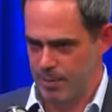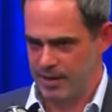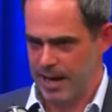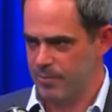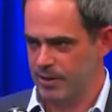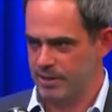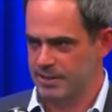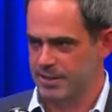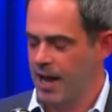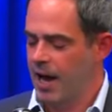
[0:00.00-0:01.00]
Okay. I'm a
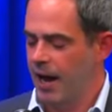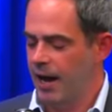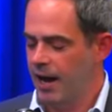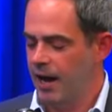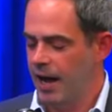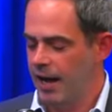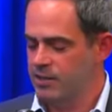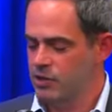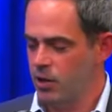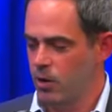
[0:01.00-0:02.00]
capitalist.
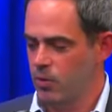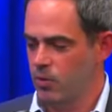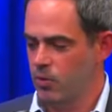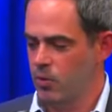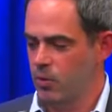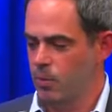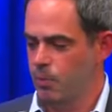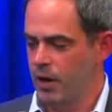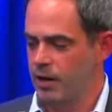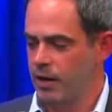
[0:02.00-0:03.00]

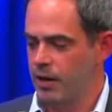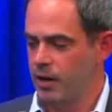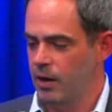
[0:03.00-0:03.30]
But